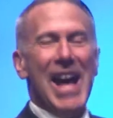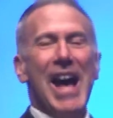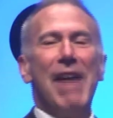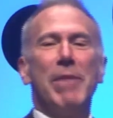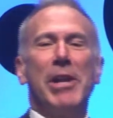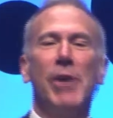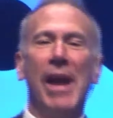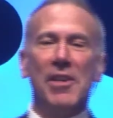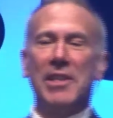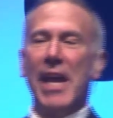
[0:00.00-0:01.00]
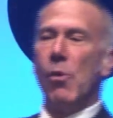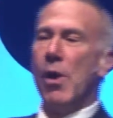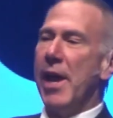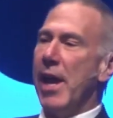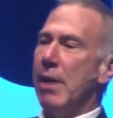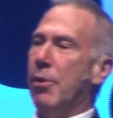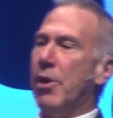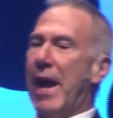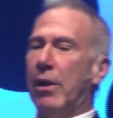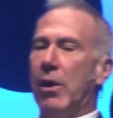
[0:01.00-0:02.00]
Everybody try this. Take one hand, put it
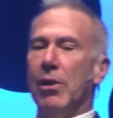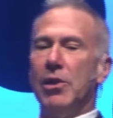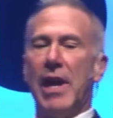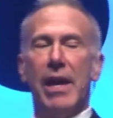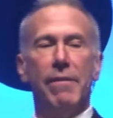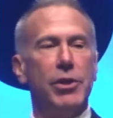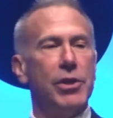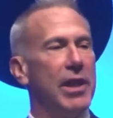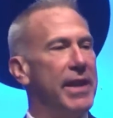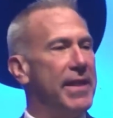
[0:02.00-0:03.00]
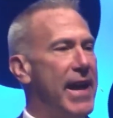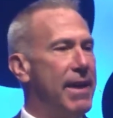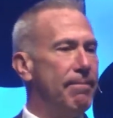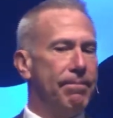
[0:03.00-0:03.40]
out alongside of you just like that.